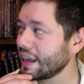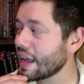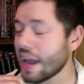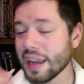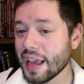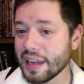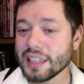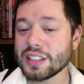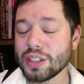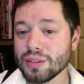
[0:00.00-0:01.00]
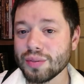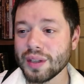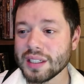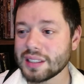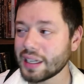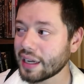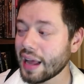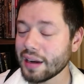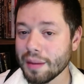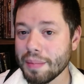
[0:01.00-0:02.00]
Again, its usefulness, it
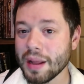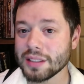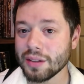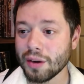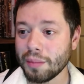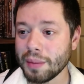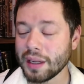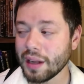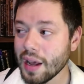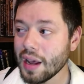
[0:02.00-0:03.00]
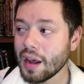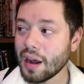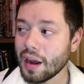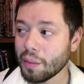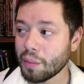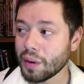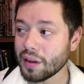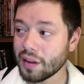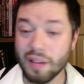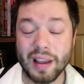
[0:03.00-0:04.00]
kind of depends a little bit.
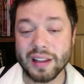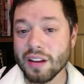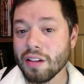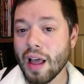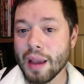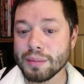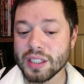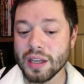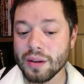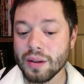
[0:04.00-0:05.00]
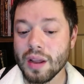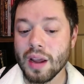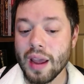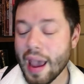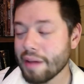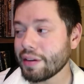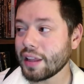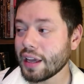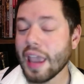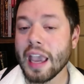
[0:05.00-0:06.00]
Like the climb skill, having
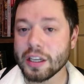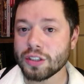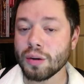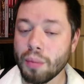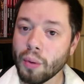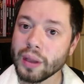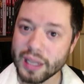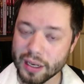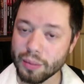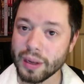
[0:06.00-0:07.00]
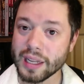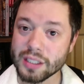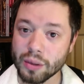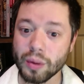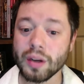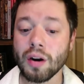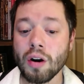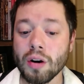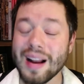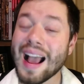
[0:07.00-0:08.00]
the occasional point into it isn't going to
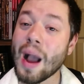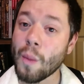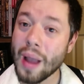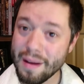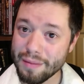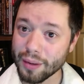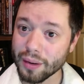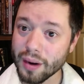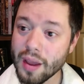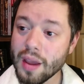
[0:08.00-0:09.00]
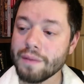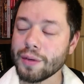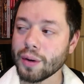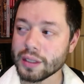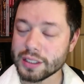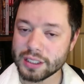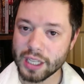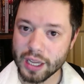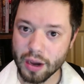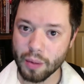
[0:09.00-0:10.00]
hurt. However, if you're on a
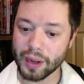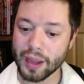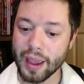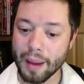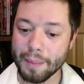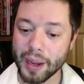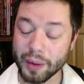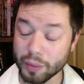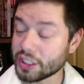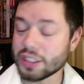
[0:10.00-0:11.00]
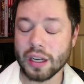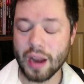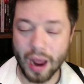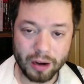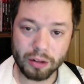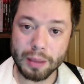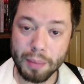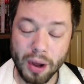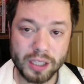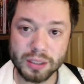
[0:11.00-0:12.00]
seagoing campaign, which is entirely
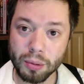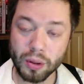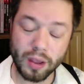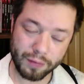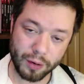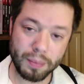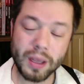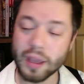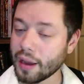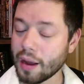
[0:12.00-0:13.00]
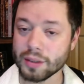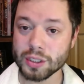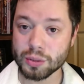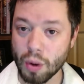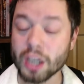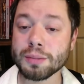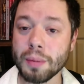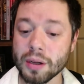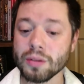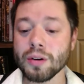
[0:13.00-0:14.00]
possible if you're picking out a
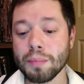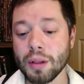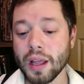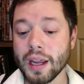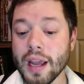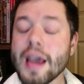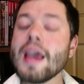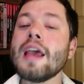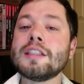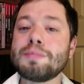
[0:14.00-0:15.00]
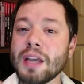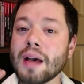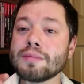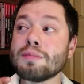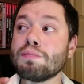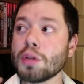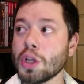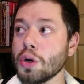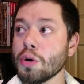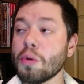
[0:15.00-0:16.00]
swashbuckler to play, this becomes
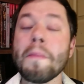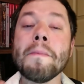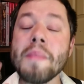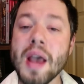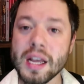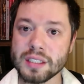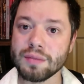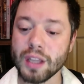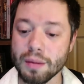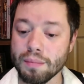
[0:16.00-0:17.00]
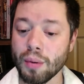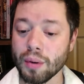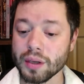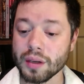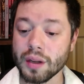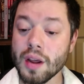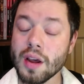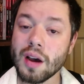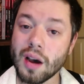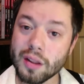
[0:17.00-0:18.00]
massively important.
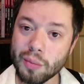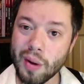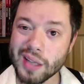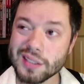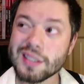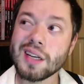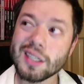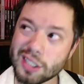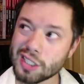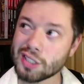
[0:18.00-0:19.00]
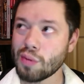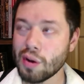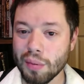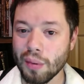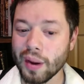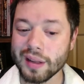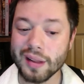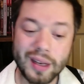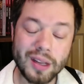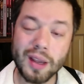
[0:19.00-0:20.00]
Otherwise, just 1 point
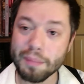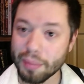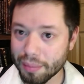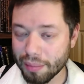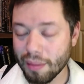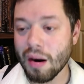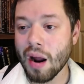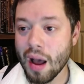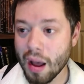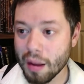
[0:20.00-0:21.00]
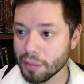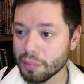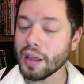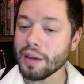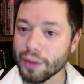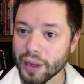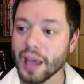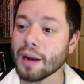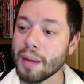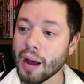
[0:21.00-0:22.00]
and then you can probably
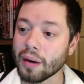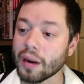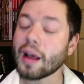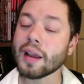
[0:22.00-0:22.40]
forget about it.